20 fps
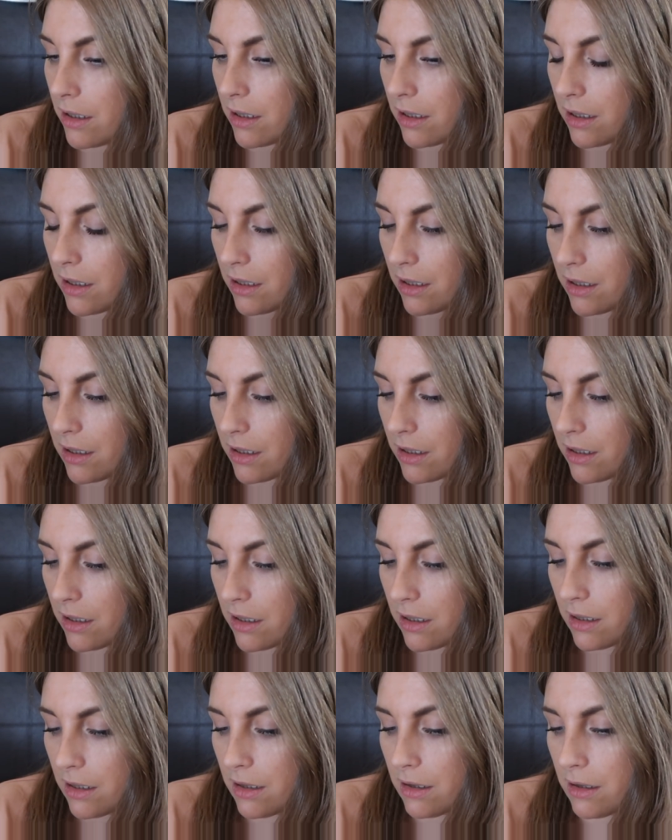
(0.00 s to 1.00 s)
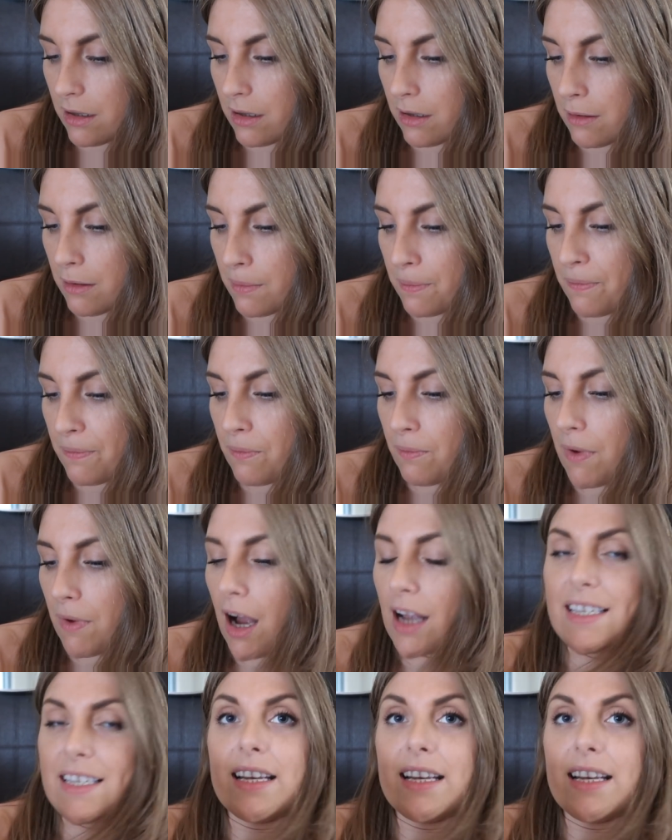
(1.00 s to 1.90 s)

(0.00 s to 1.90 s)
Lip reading: I